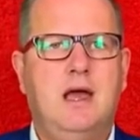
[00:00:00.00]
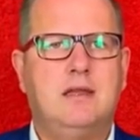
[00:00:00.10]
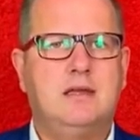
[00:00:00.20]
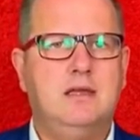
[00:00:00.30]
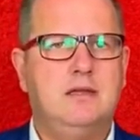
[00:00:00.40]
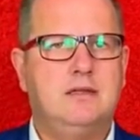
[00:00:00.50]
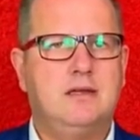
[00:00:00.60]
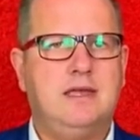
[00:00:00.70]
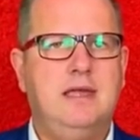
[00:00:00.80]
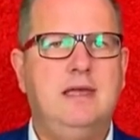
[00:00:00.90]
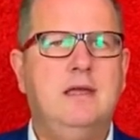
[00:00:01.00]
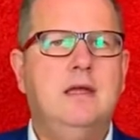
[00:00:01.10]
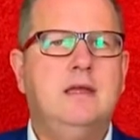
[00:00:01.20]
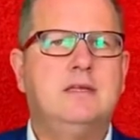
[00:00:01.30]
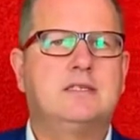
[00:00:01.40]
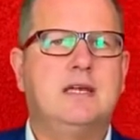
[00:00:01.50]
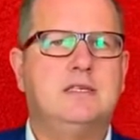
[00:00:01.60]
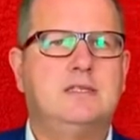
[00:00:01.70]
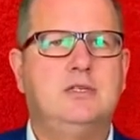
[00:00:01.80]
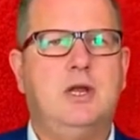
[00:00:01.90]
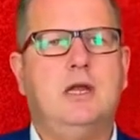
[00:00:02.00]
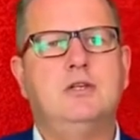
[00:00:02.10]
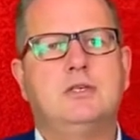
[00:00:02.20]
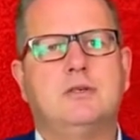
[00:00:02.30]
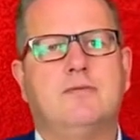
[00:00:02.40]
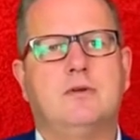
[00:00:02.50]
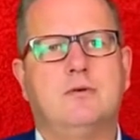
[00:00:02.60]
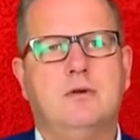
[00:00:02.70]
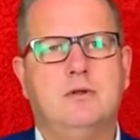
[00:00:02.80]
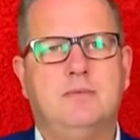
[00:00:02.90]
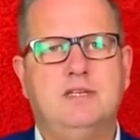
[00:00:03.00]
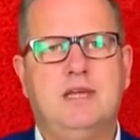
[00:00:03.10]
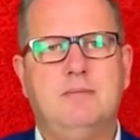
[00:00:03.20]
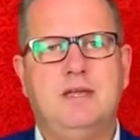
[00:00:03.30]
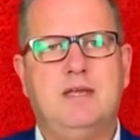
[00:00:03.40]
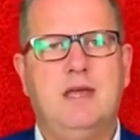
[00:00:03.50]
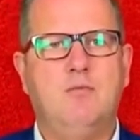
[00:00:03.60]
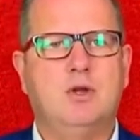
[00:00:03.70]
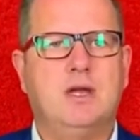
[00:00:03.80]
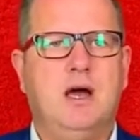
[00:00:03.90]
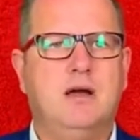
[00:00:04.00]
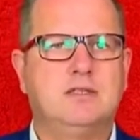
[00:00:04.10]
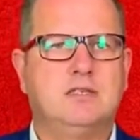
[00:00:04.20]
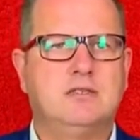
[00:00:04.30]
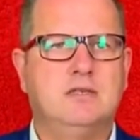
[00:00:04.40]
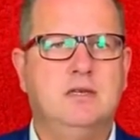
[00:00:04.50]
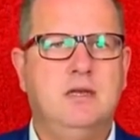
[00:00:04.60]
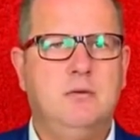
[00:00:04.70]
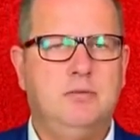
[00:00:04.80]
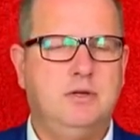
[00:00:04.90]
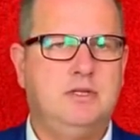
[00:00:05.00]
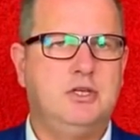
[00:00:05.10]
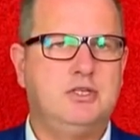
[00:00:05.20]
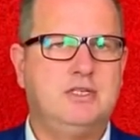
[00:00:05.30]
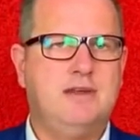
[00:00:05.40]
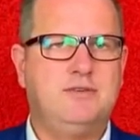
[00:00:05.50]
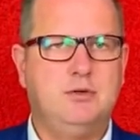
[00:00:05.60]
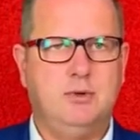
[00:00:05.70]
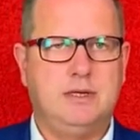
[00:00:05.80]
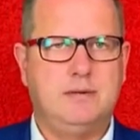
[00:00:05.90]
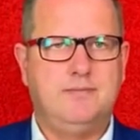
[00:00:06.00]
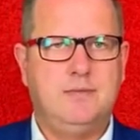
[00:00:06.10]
Adrien Taquet, discussed the challenges of the corona pandemic and what answers politicians have to it.